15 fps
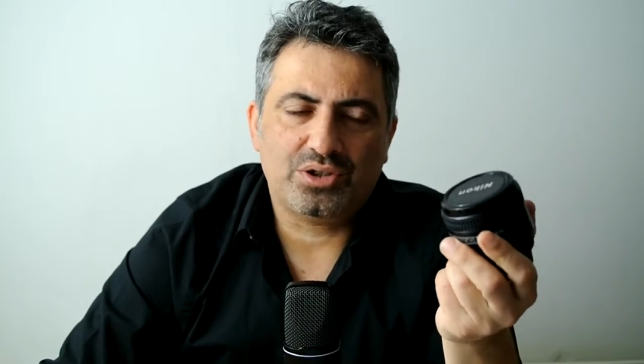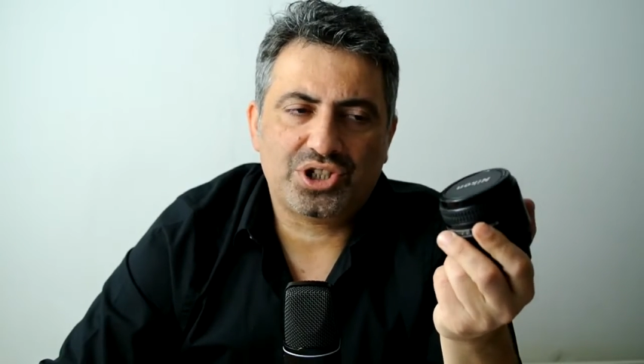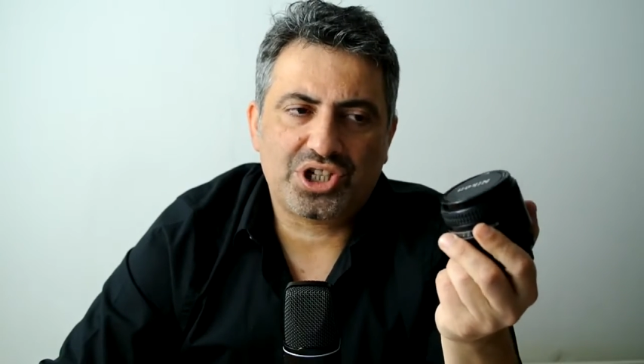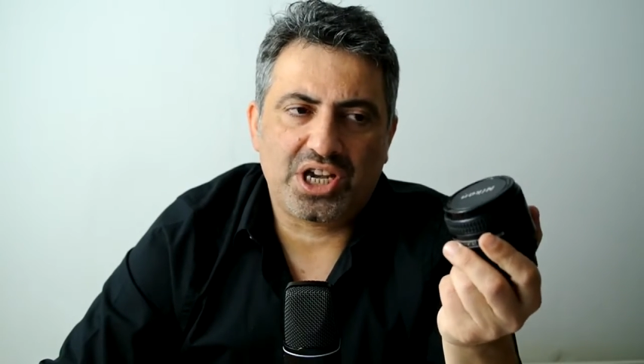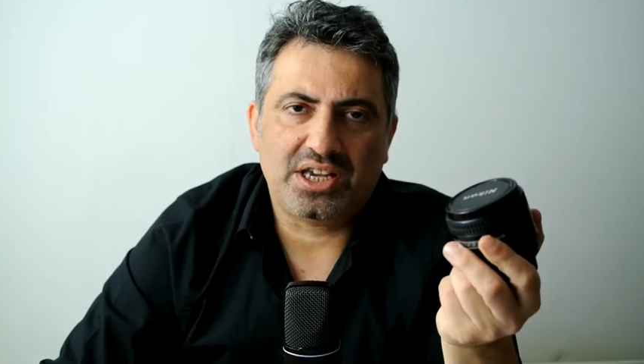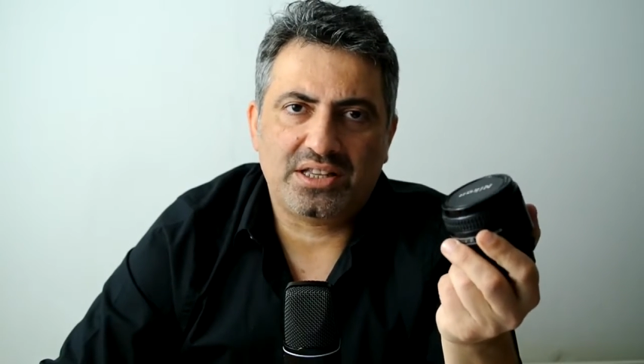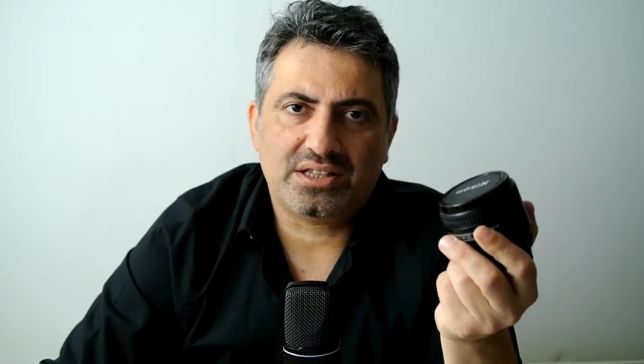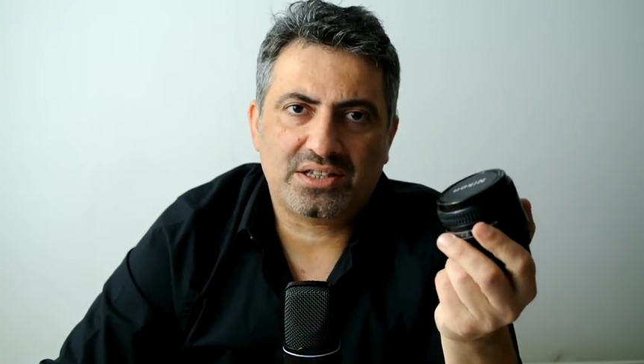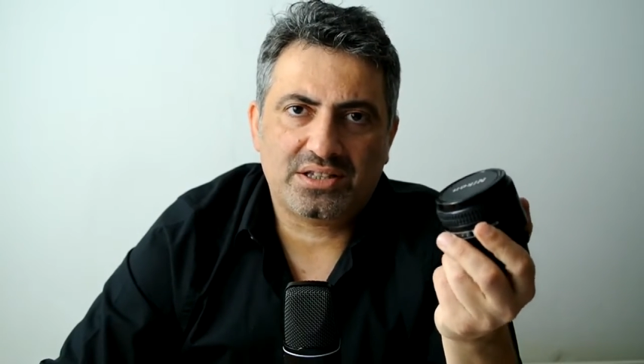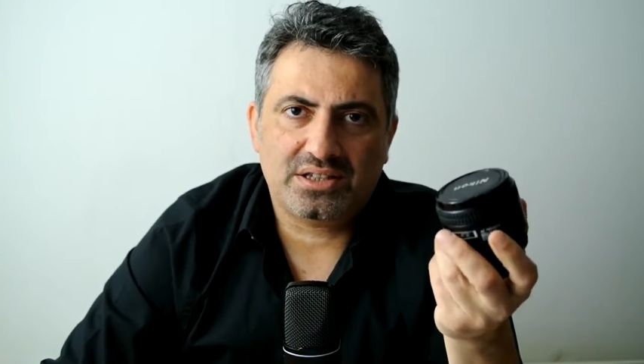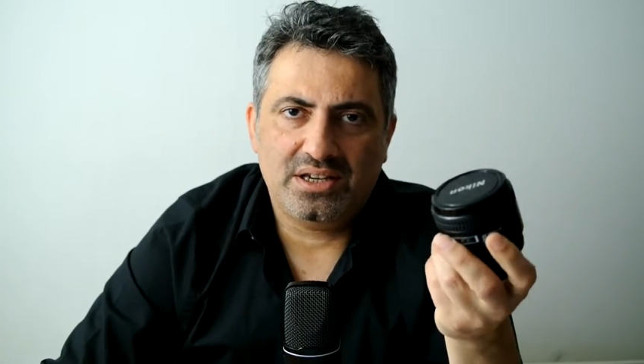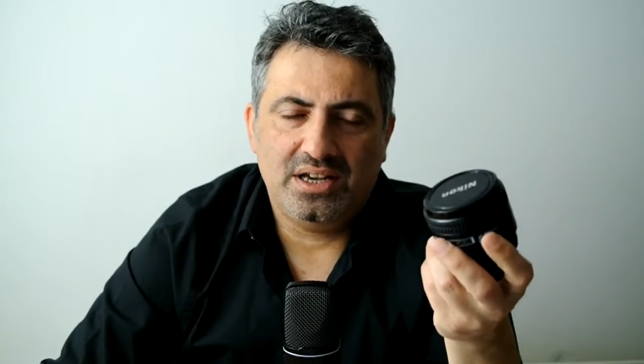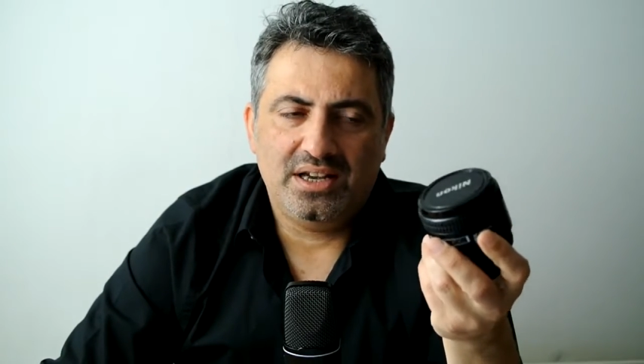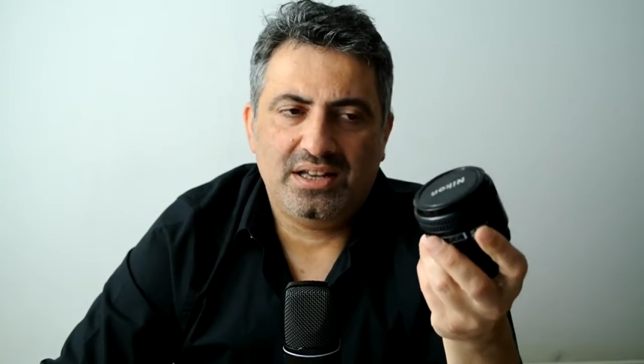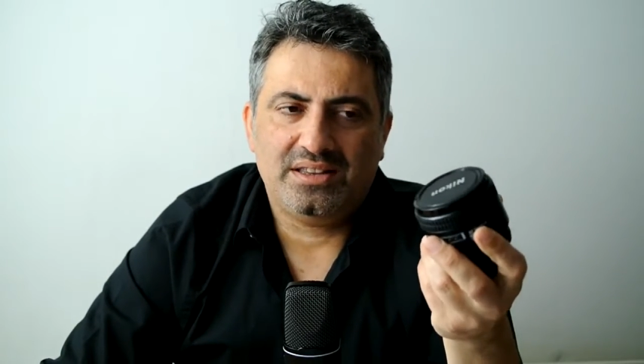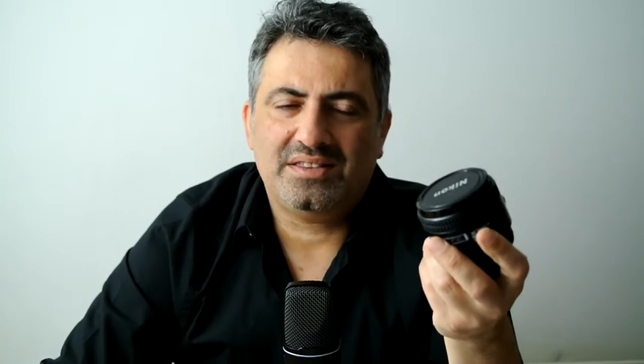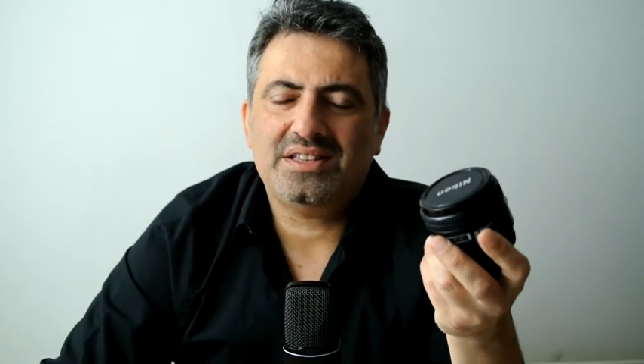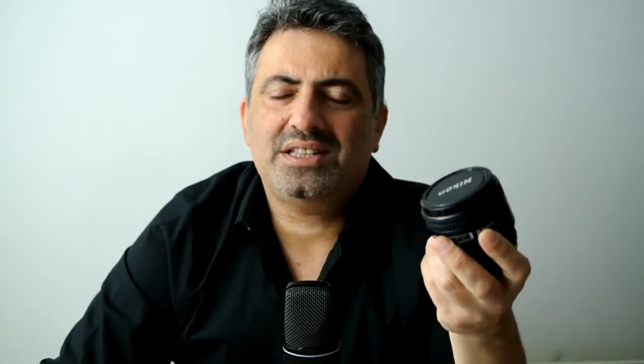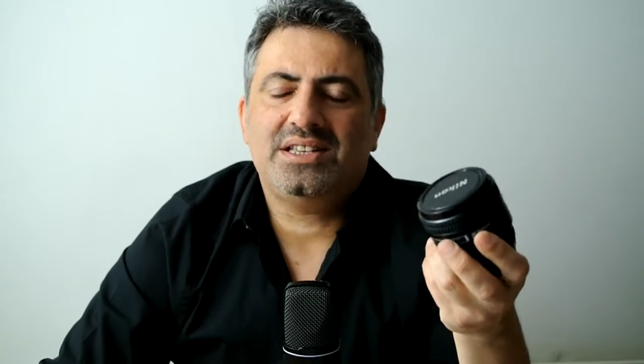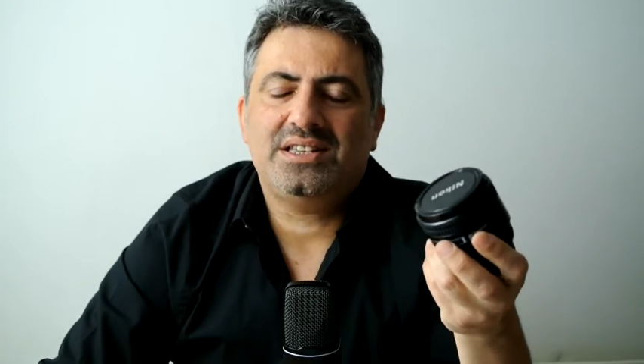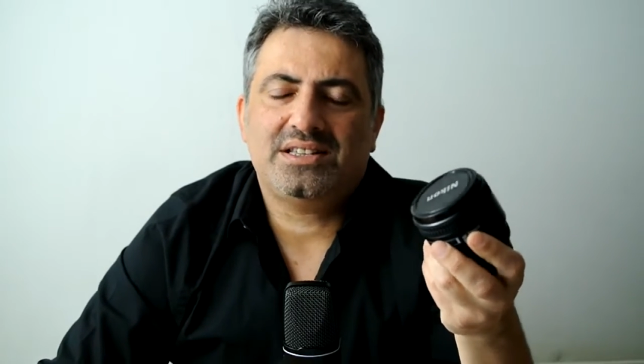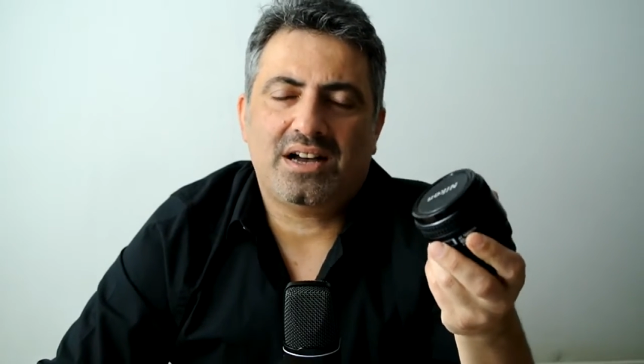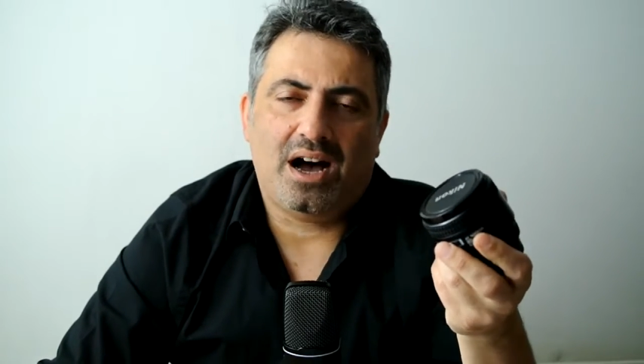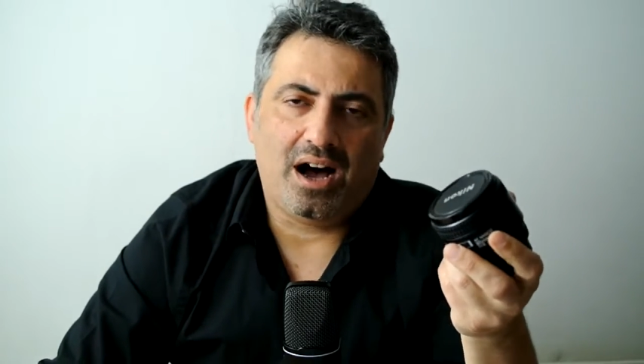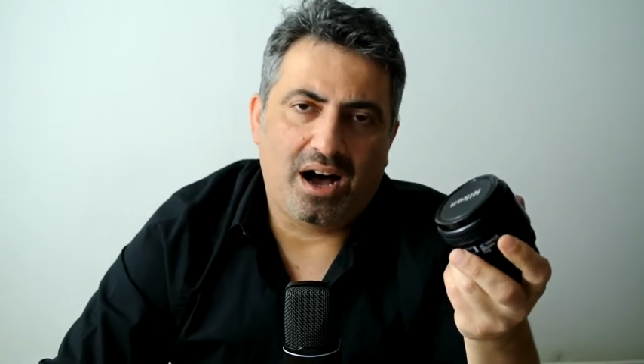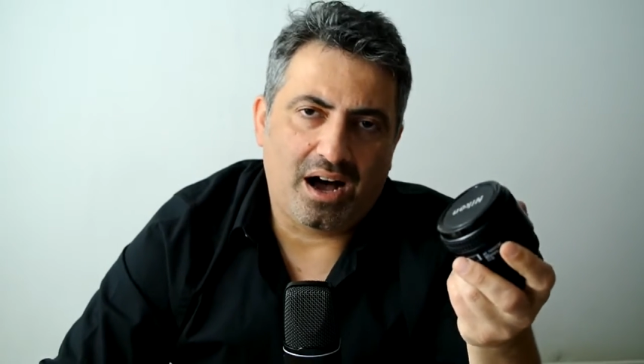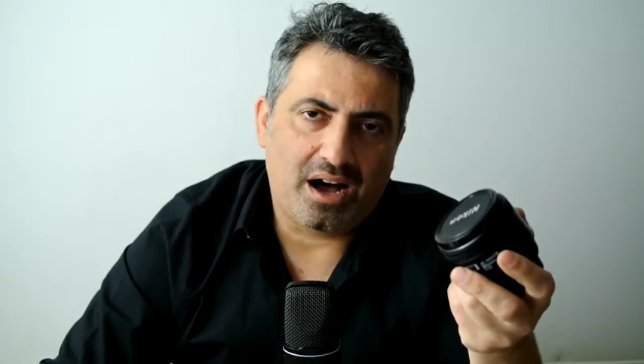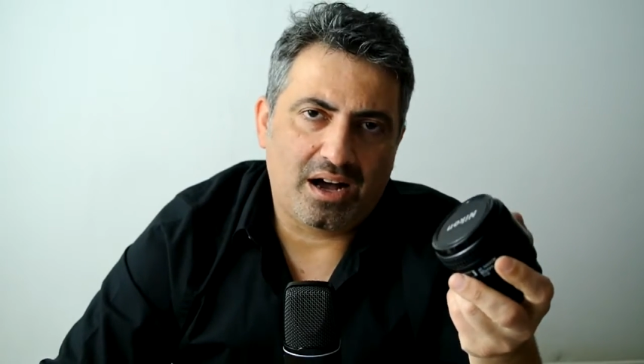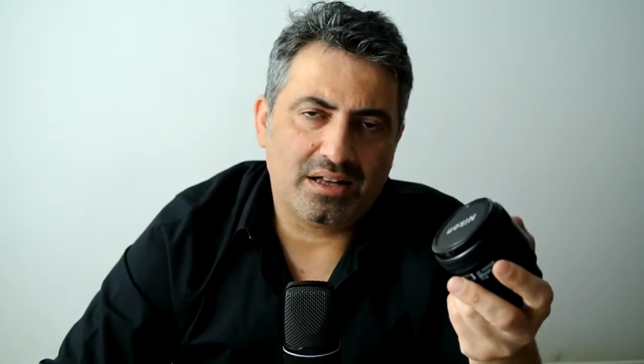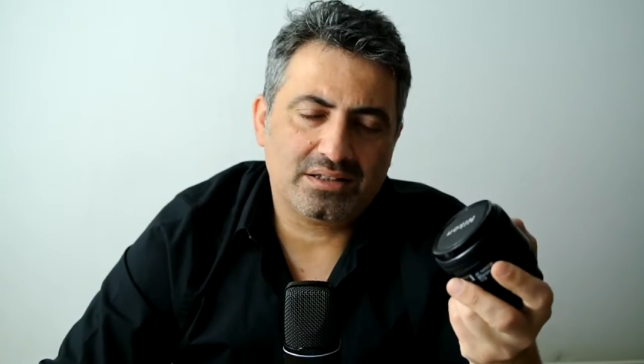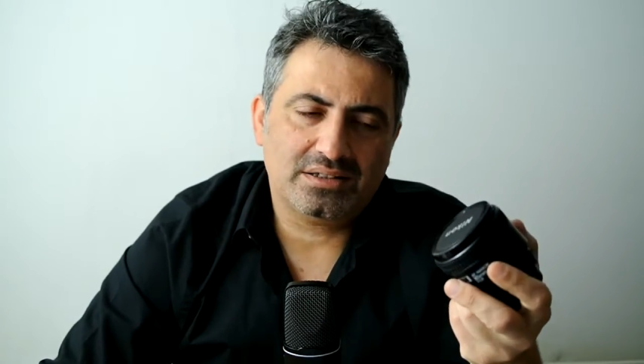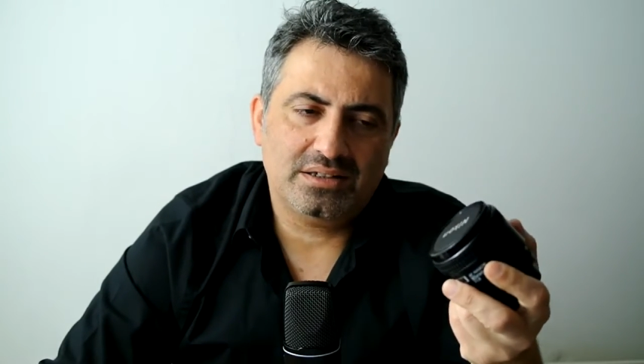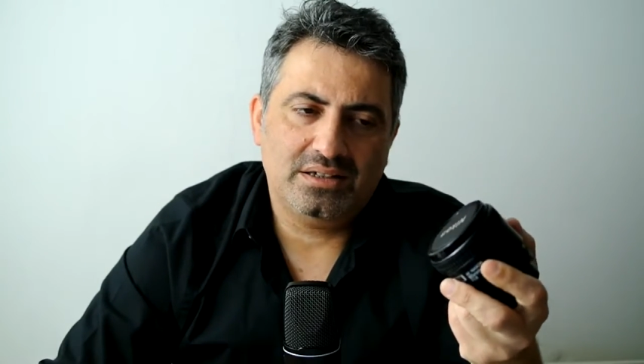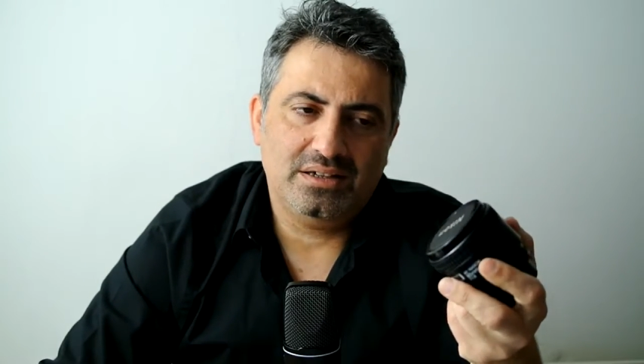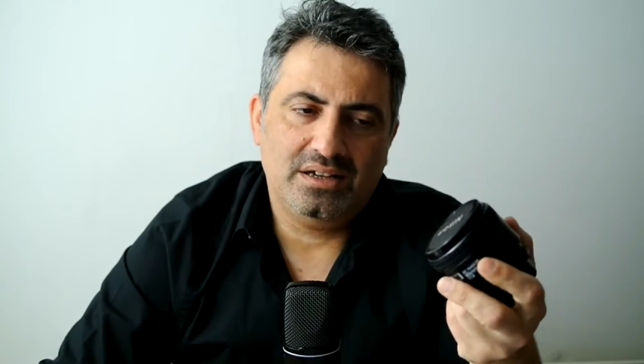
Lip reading: sheets. This is art.